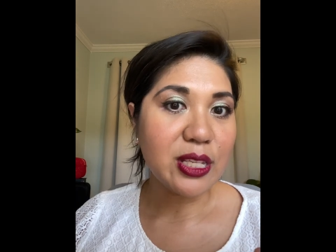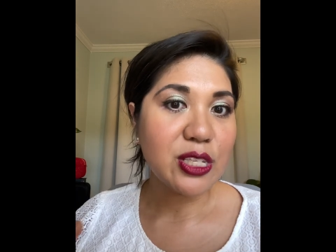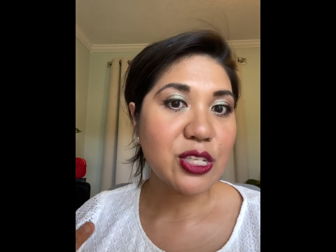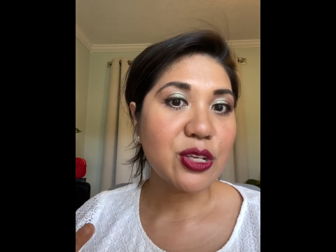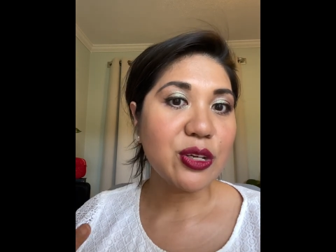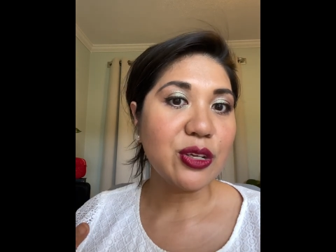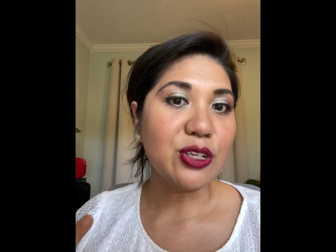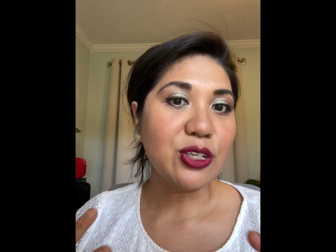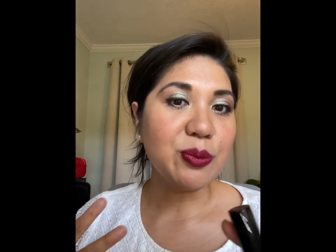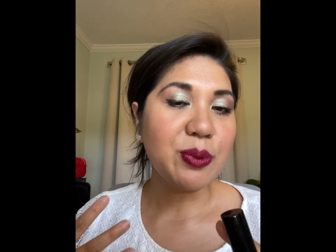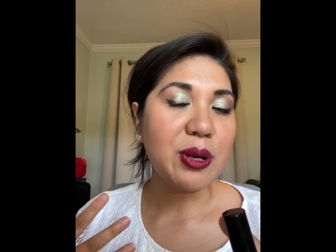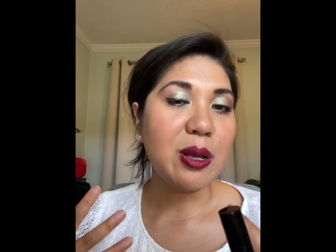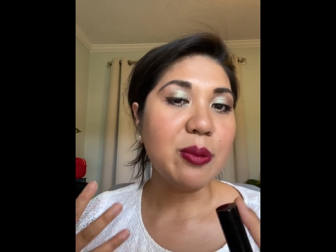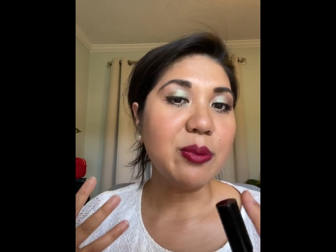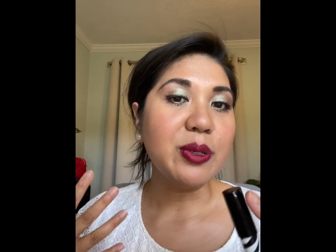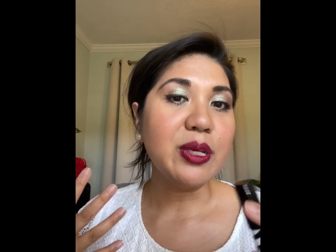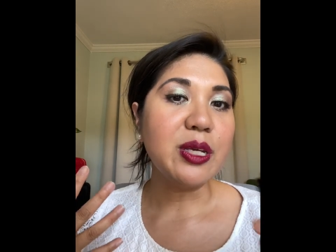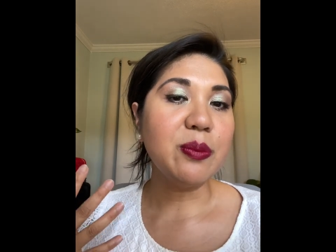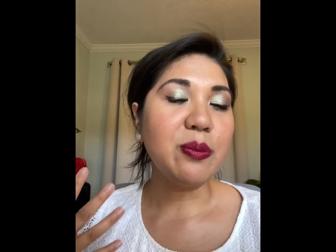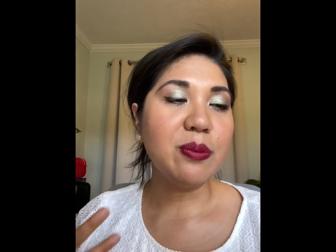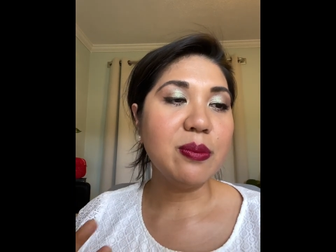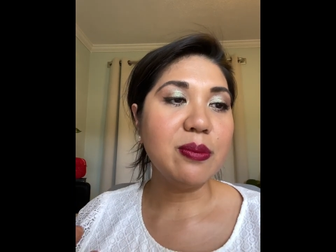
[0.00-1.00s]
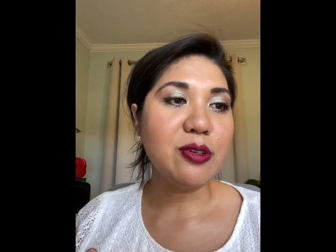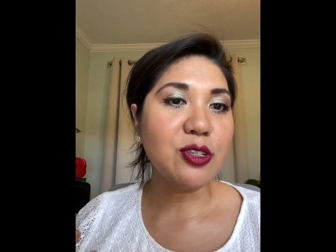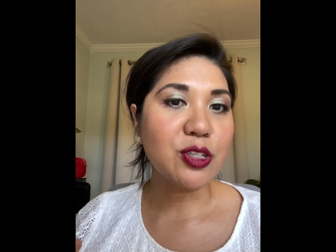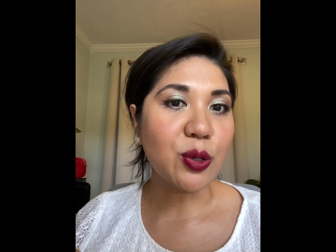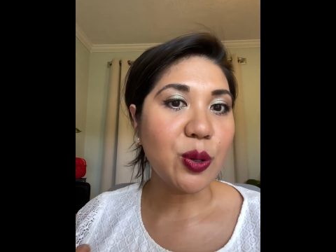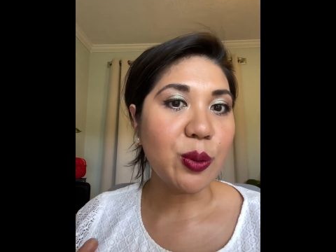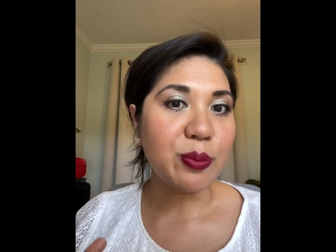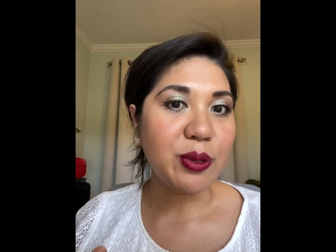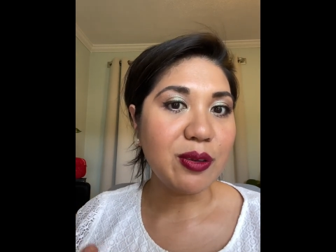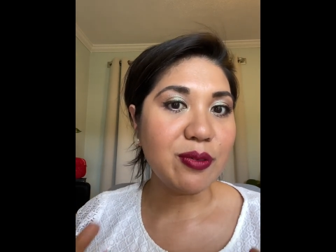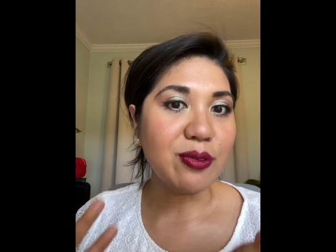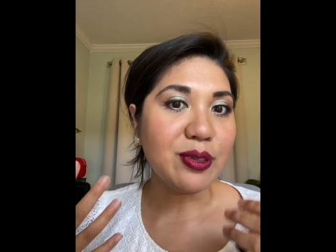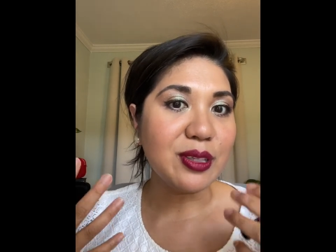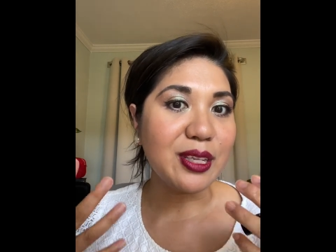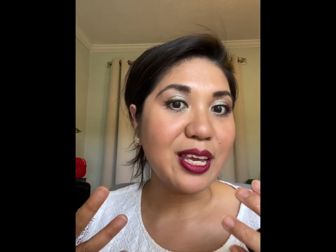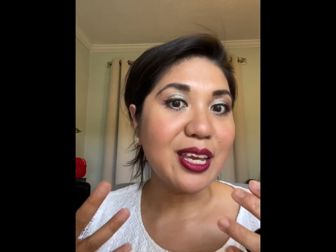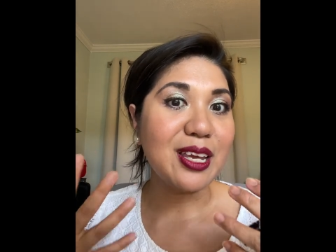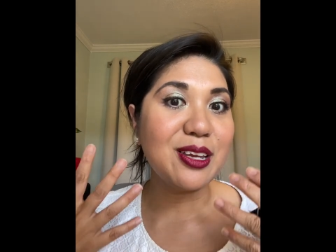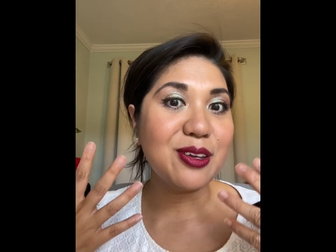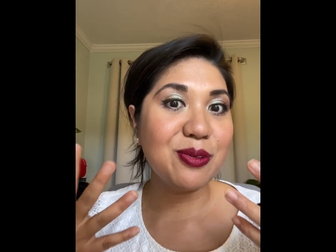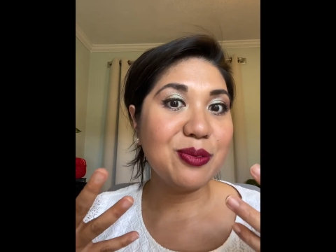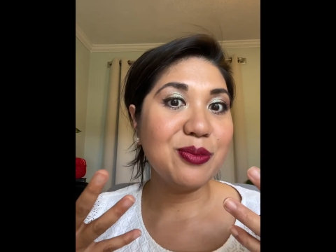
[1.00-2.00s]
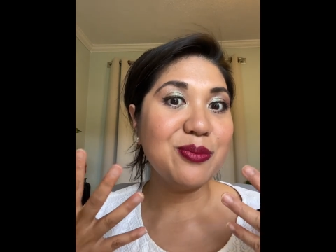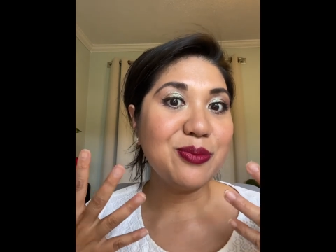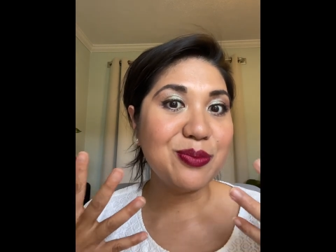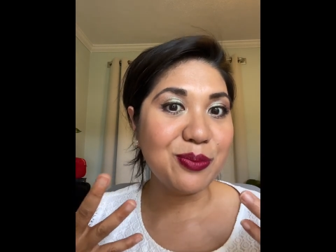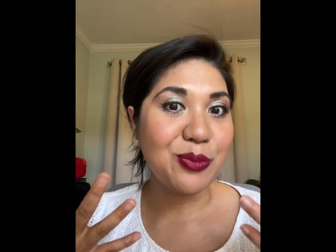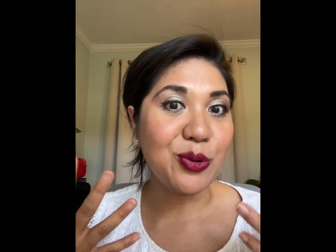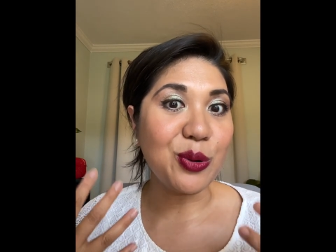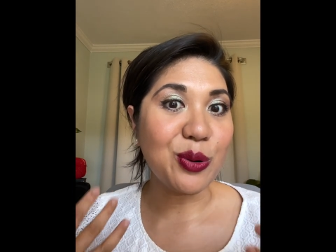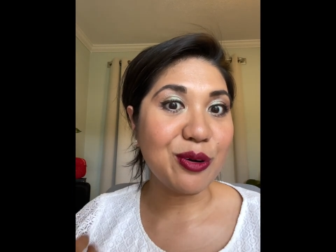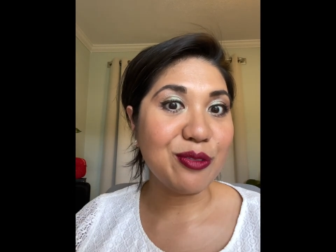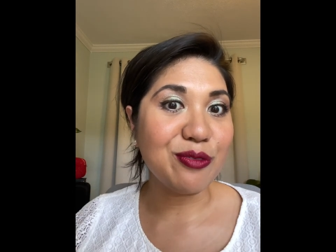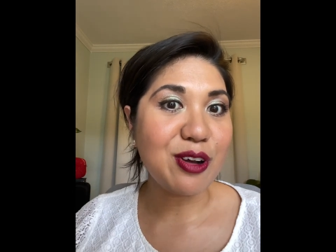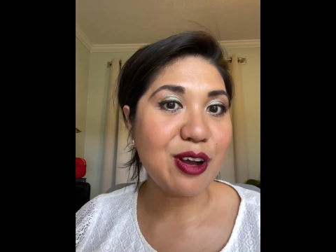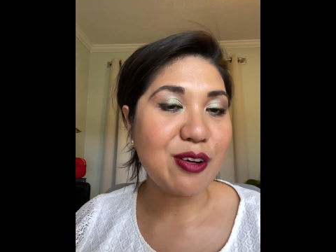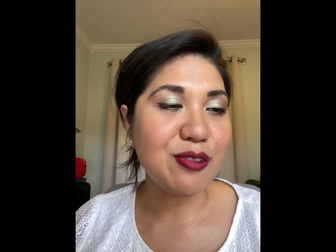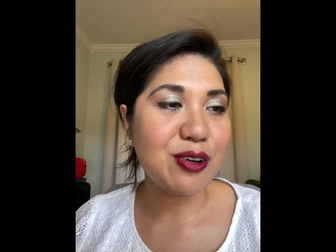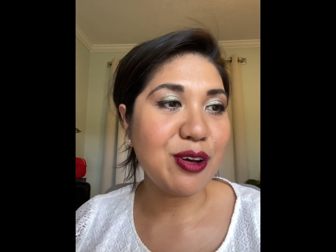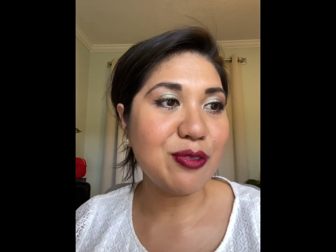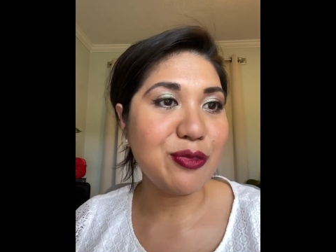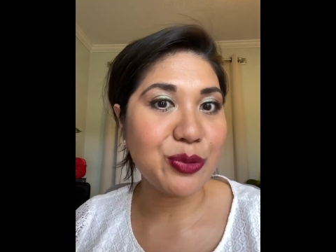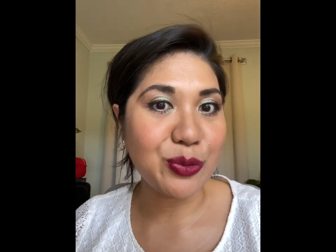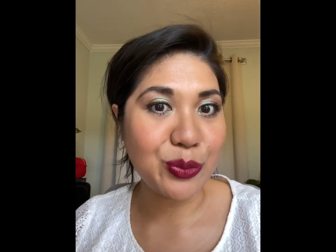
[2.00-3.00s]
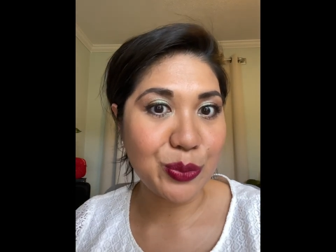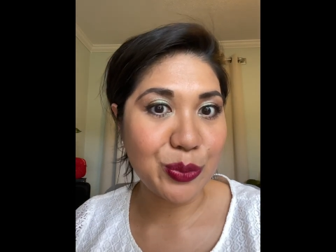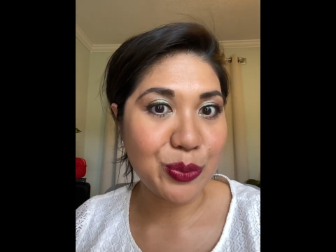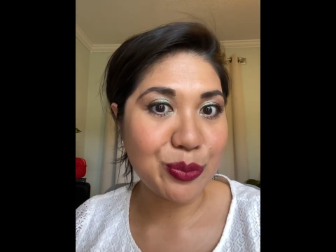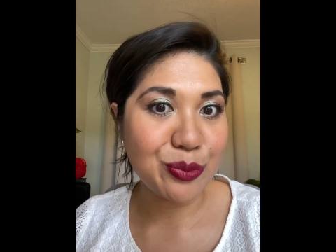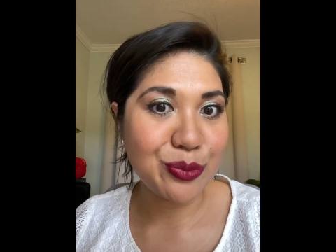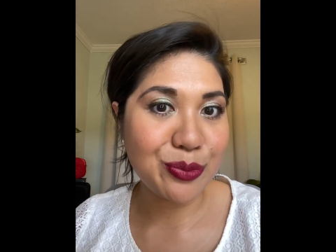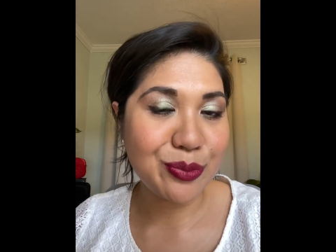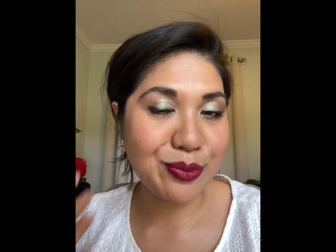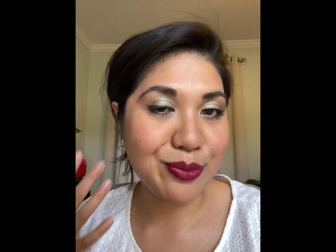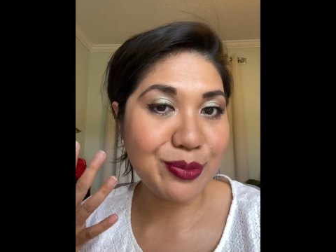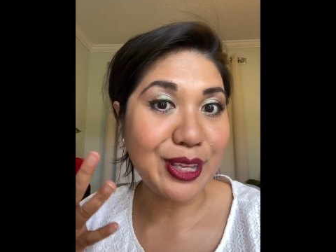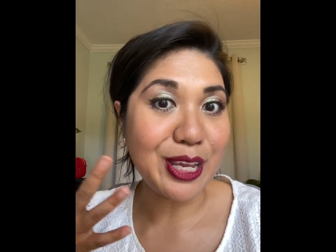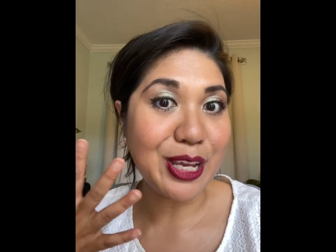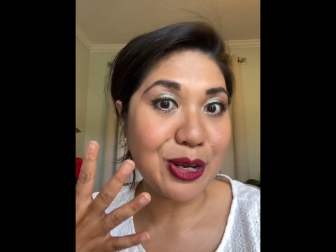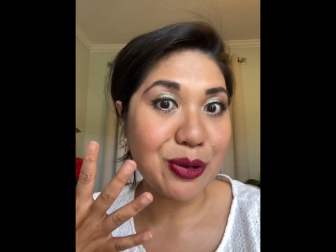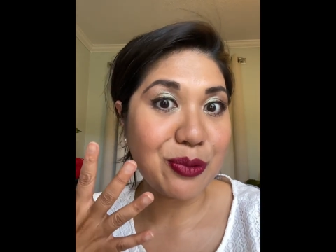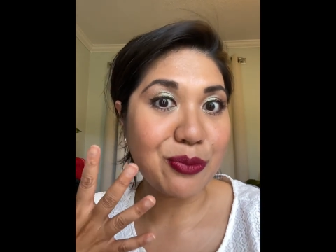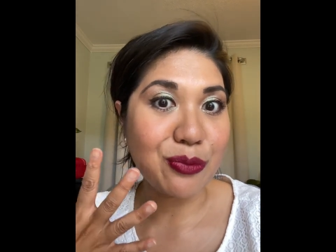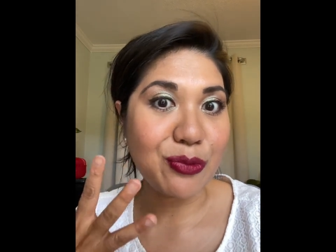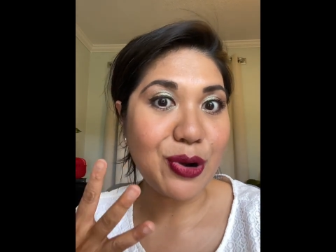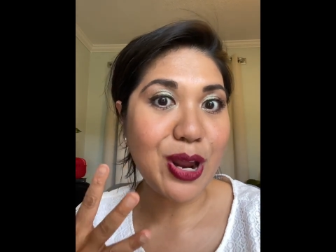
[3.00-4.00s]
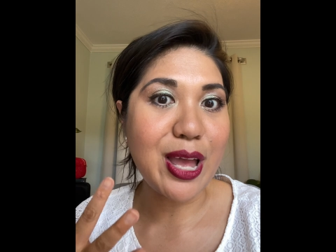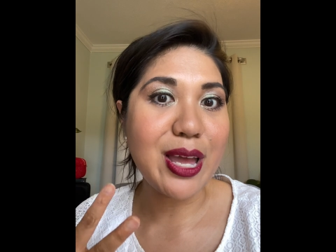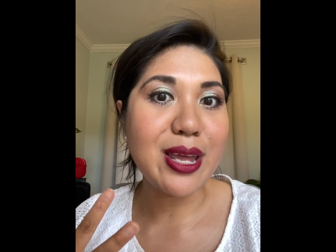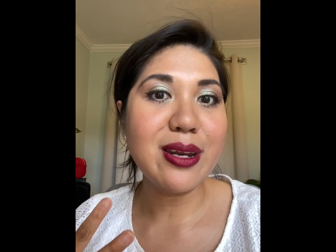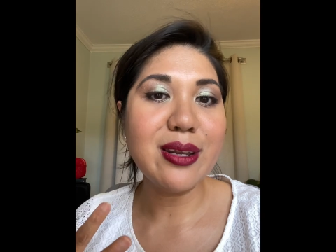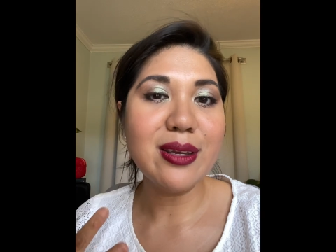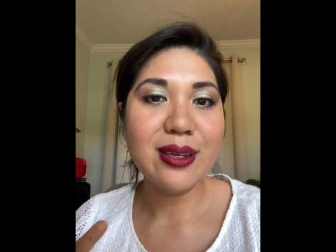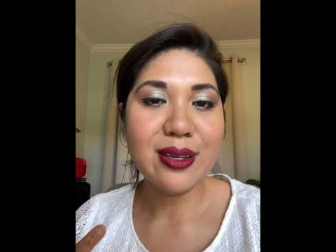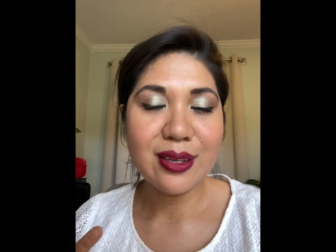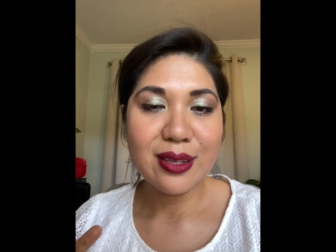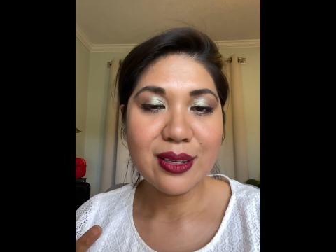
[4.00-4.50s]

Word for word: it's going to probably show up even like more va-va-voom, like red.